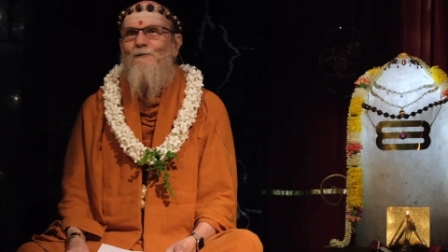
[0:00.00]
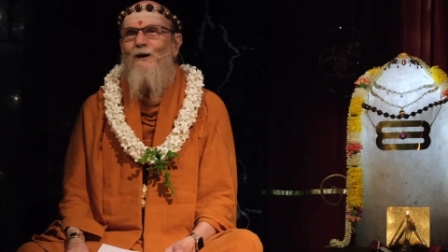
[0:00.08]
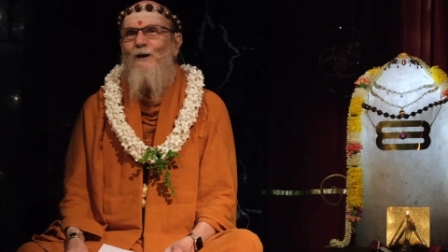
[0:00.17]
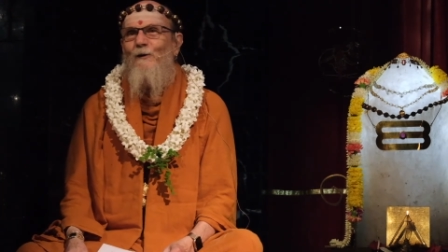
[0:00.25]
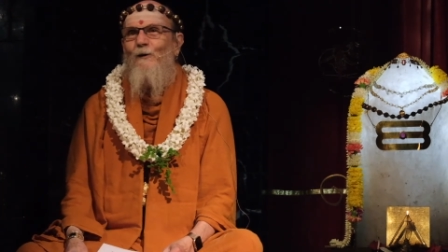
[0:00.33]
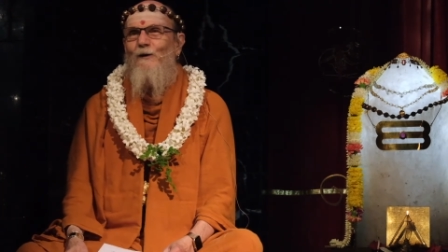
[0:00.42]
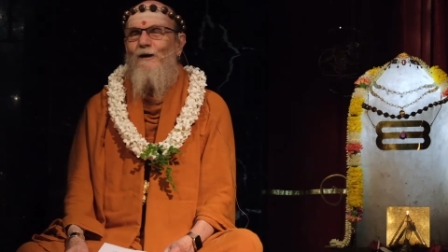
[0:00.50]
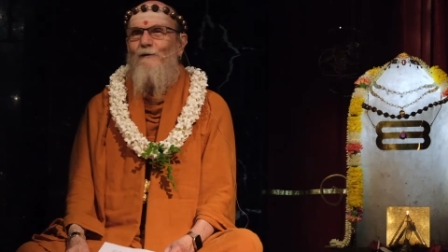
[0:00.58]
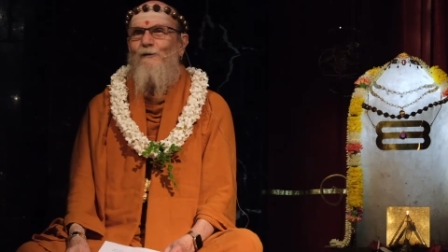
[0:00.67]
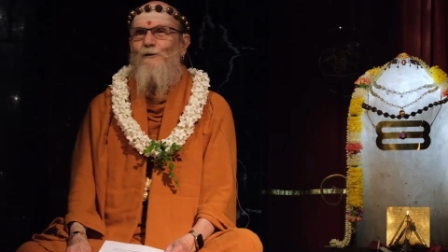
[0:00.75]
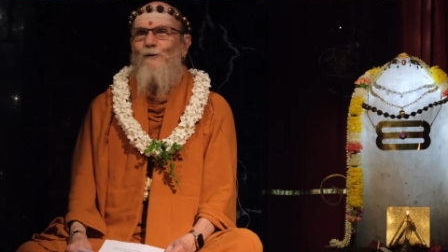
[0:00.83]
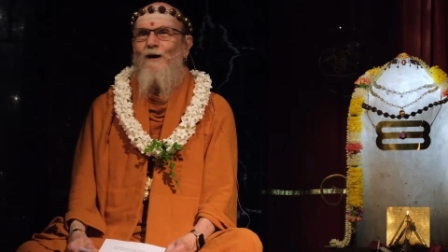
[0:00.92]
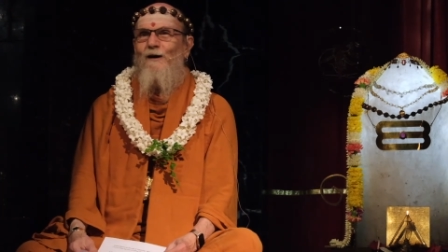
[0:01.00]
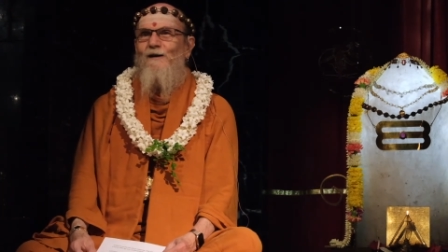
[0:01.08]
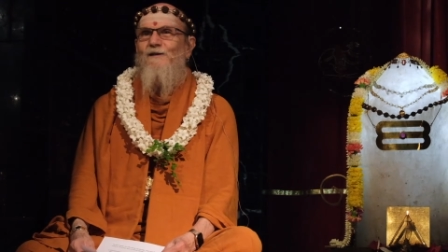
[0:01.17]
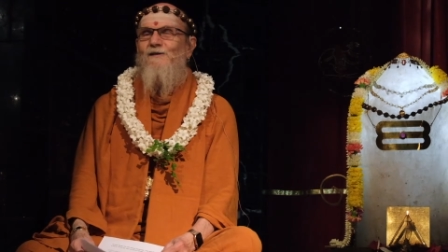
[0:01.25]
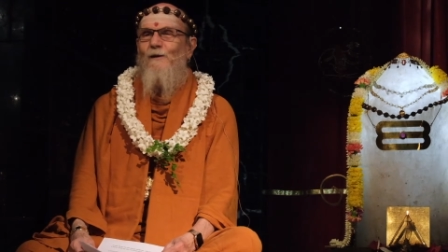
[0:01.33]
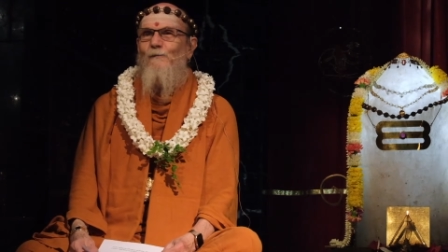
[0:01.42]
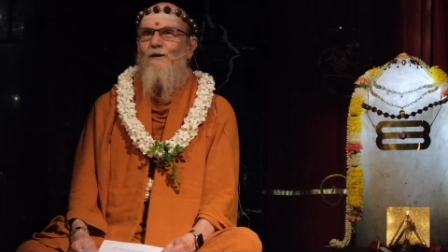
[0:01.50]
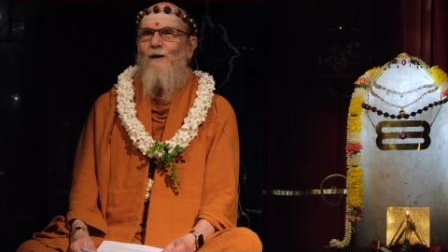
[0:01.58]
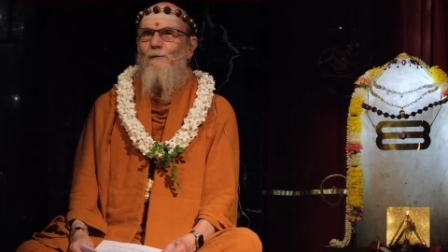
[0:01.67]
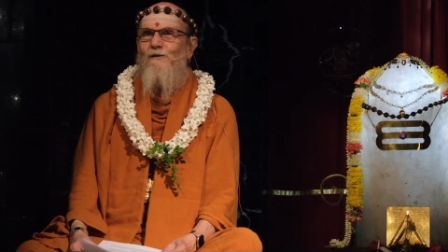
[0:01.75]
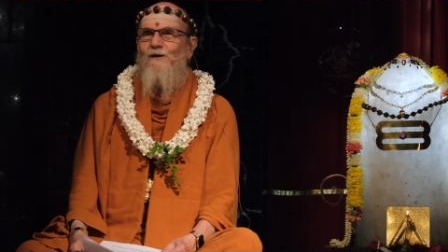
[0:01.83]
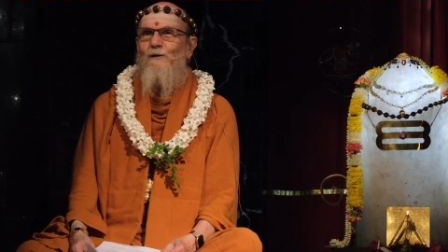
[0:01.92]
in Gurudeva's writings,
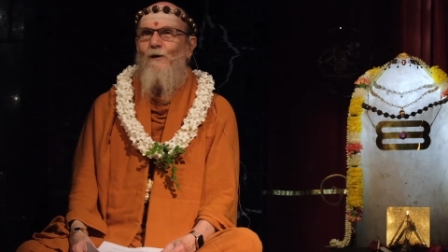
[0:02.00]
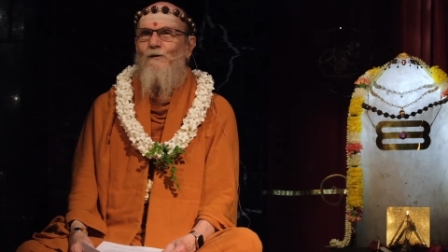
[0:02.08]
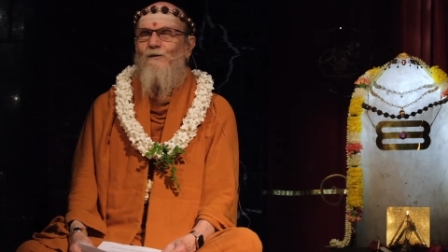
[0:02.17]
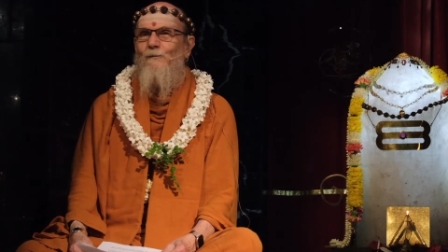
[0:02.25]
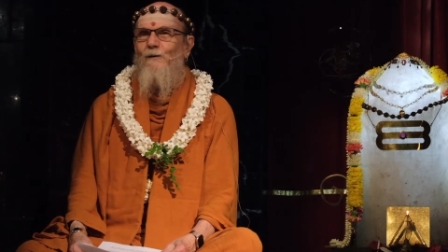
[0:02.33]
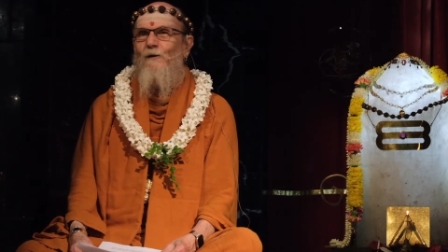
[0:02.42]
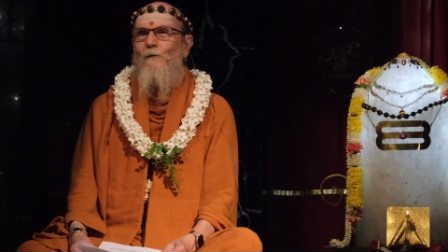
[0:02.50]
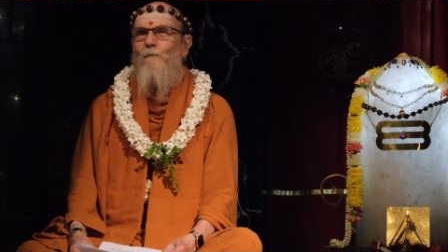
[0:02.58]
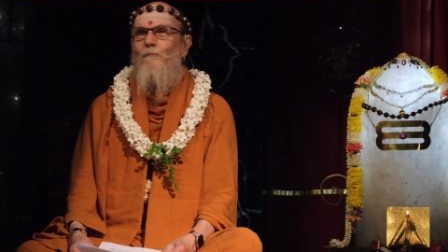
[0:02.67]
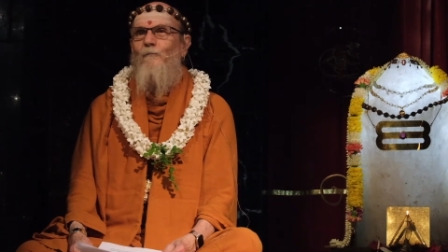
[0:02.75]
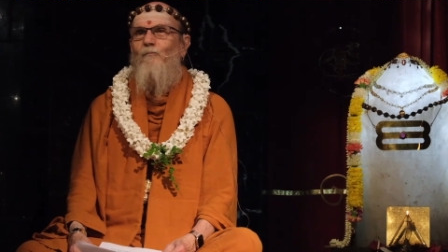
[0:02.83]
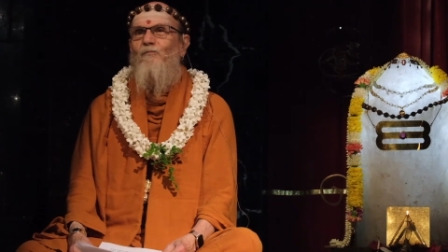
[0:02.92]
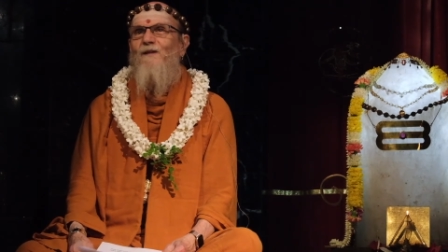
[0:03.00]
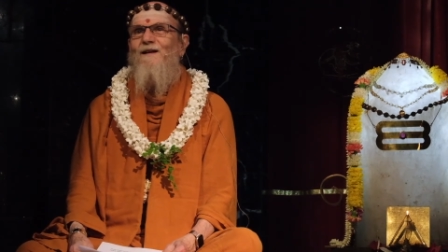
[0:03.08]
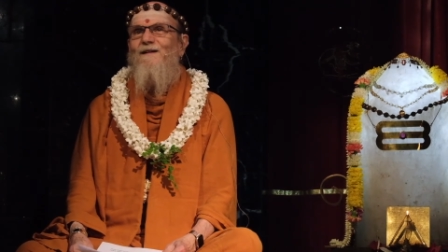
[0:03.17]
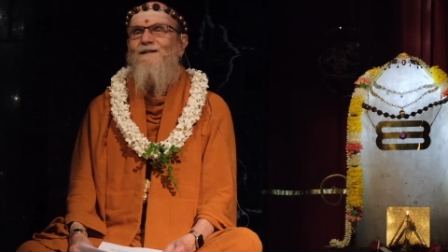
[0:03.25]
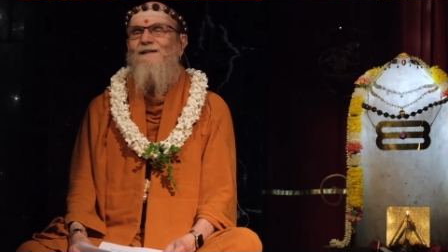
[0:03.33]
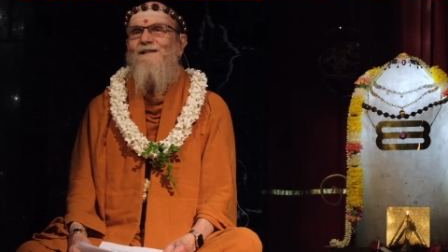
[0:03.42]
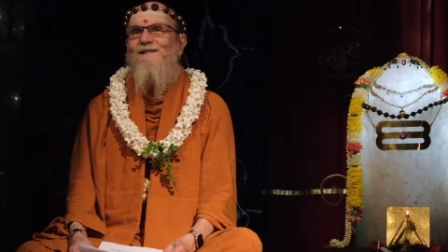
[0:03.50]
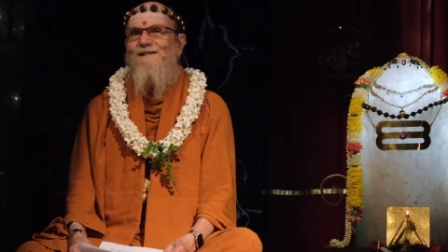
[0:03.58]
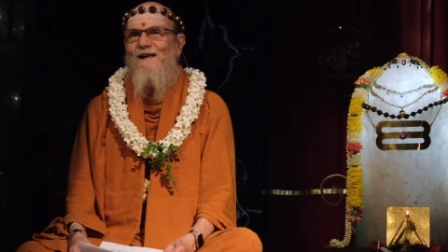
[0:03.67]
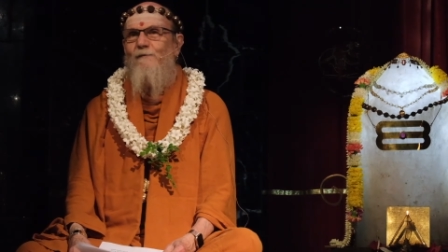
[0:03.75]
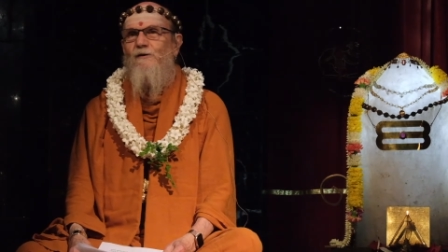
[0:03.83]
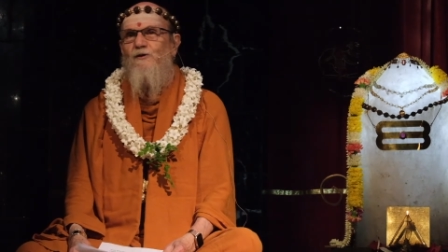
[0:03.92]
sometimes he talks about
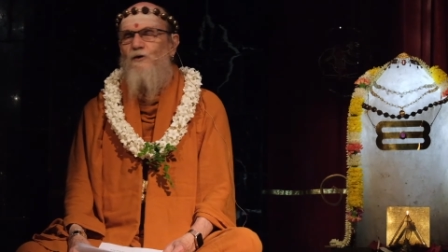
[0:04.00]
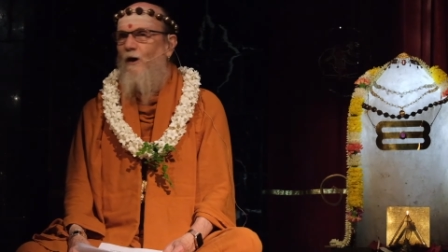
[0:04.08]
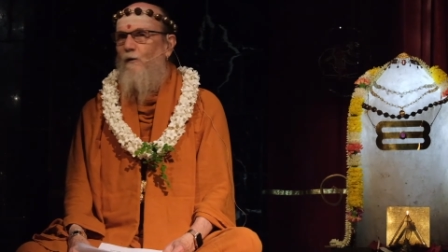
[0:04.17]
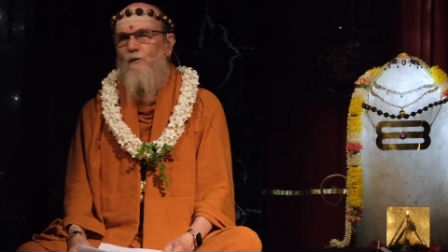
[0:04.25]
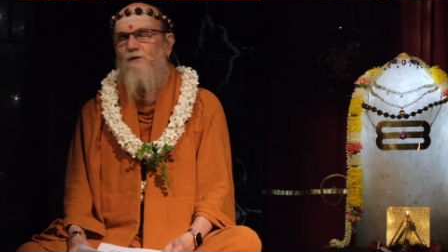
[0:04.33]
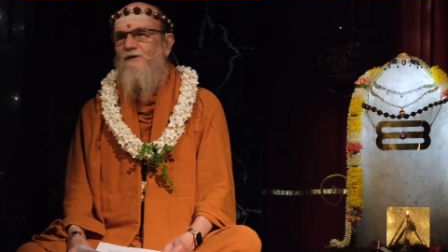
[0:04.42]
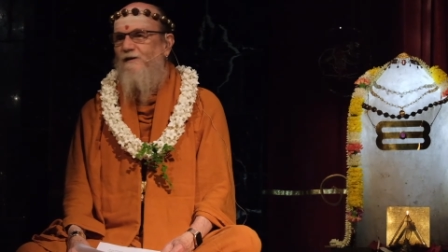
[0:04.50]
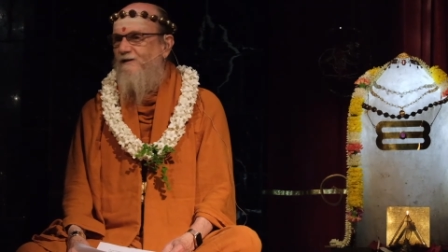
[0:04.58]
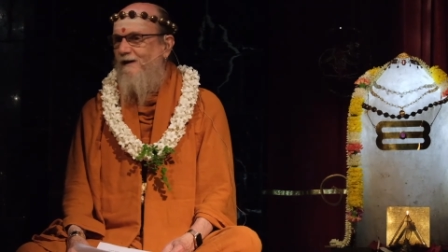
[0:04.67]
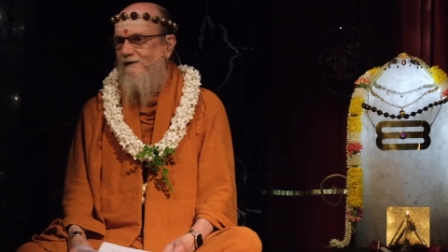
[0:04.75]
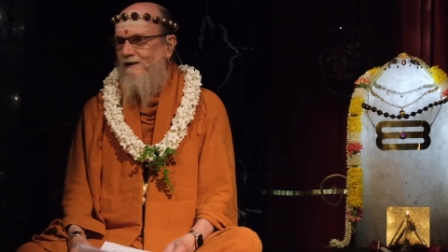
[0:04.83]
seven chakras. It sounds